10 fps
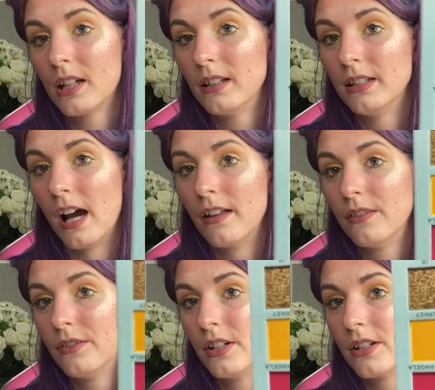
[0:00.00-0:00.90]
yeah,
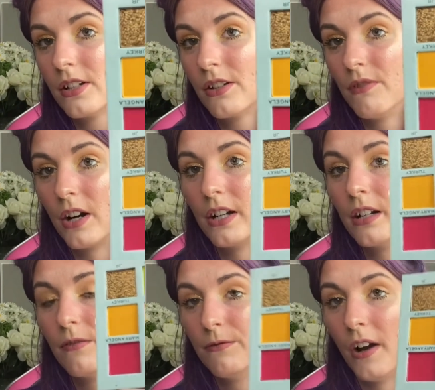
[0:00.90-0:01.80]
this is a
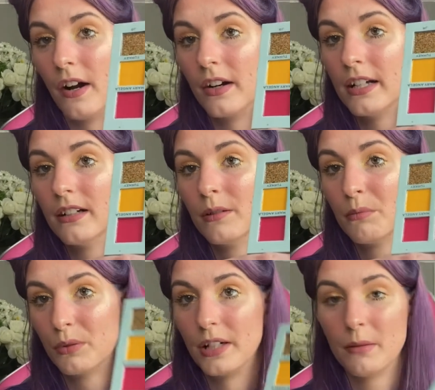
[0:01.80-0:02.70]
very, very
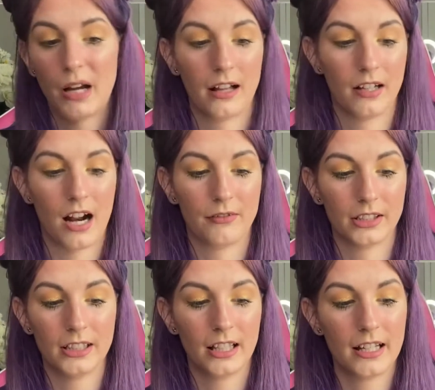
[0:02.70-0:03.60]
pretty palette. I
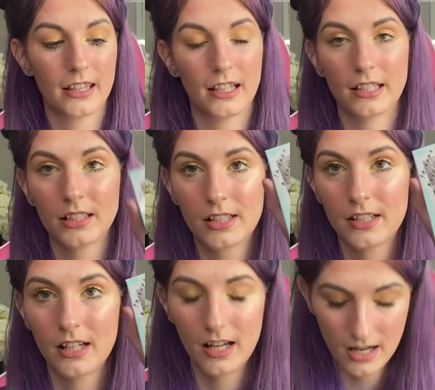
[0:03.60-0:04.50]
really like this.